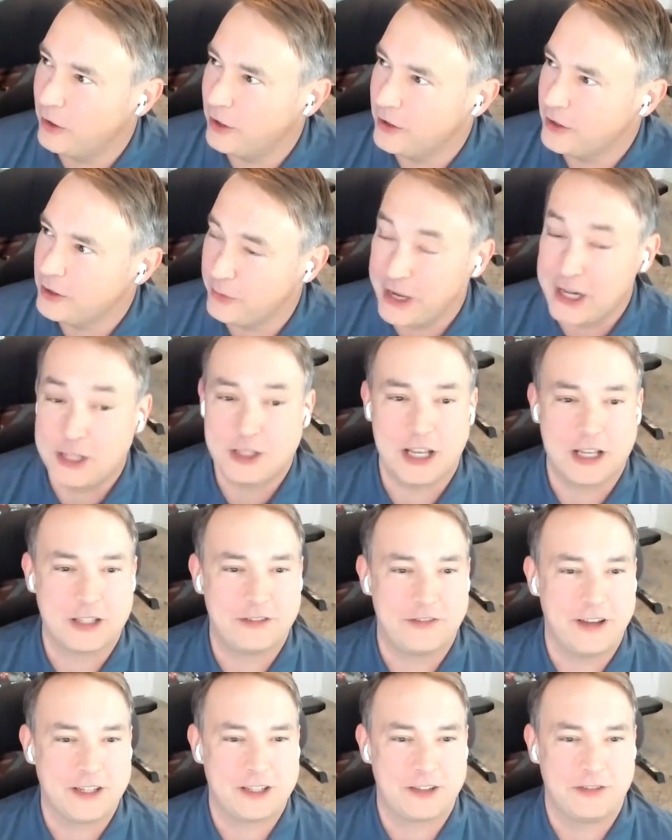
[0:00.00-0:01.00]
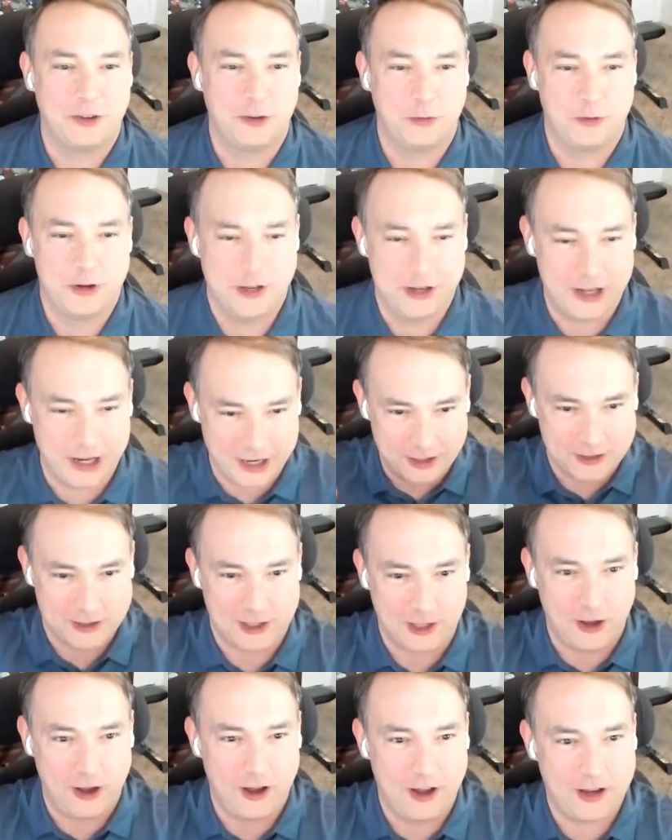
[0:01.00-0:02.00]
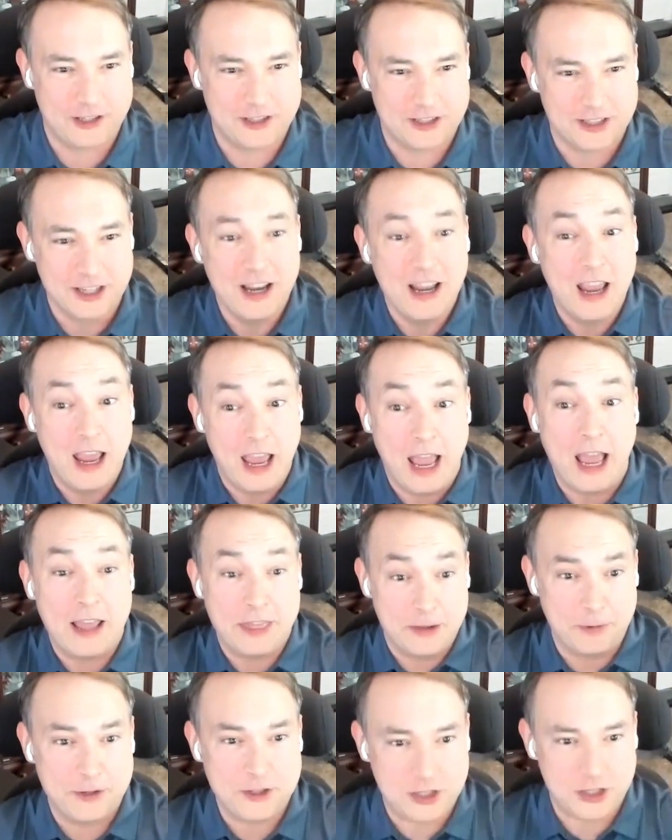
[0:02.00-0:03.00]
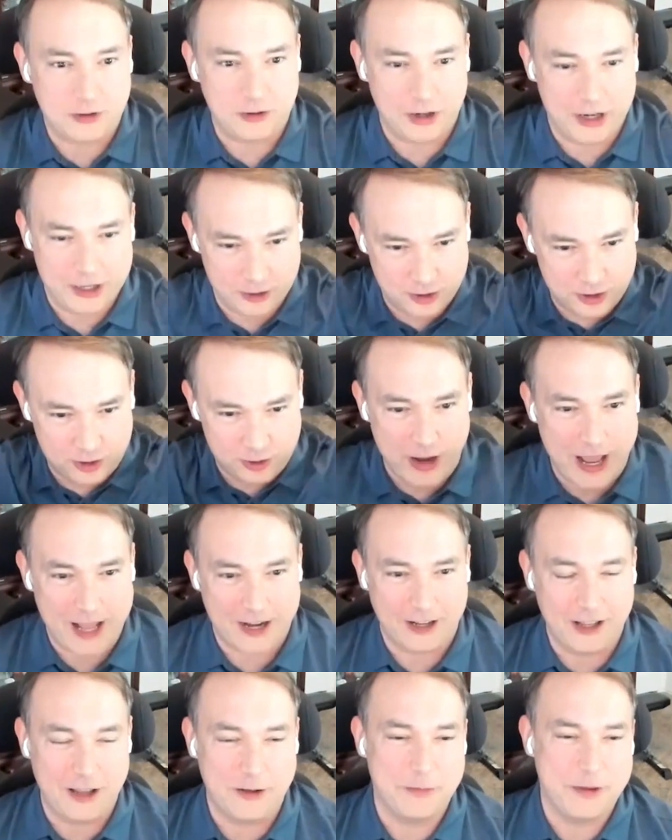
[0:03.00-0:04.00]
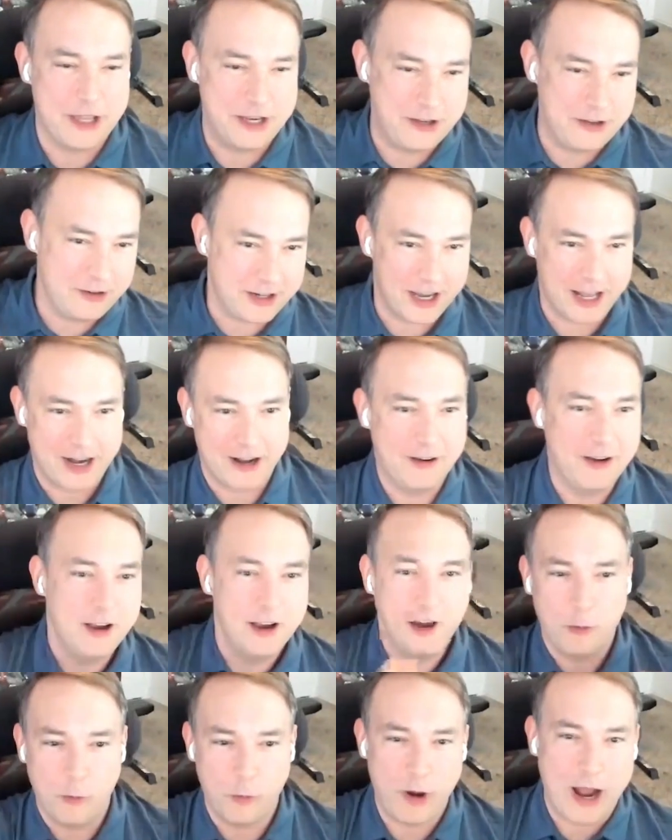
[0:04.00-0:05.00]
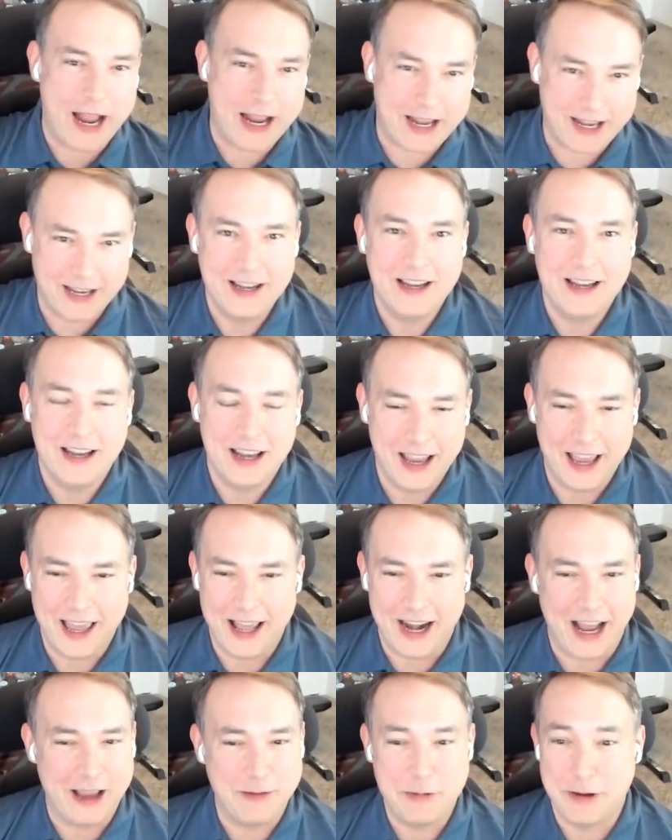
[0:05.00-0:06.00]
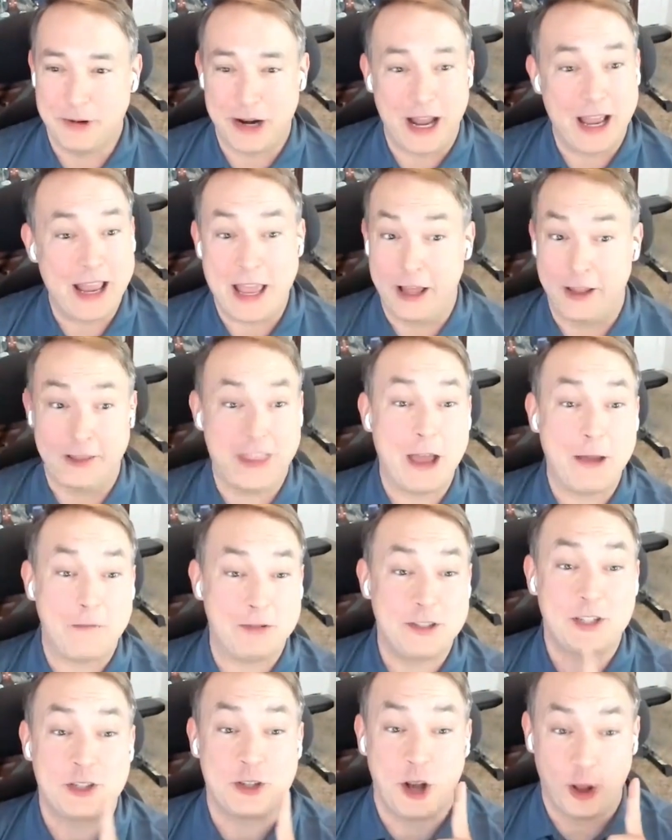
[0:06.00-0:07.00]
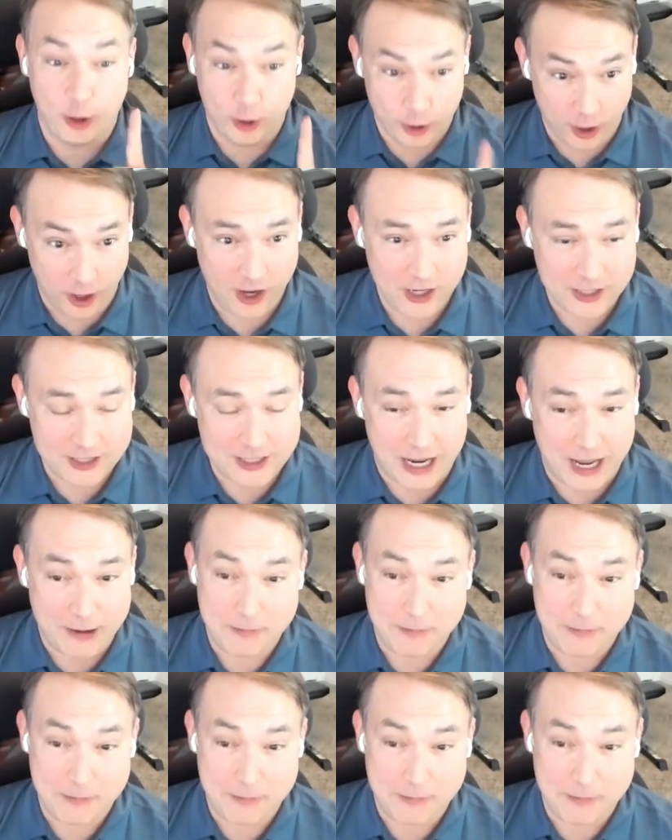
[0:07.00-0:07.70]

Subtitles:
Renaissance festival where you get on those logs and the person across, you straddle them and then you kind of whack. And I remember I held that position a long time.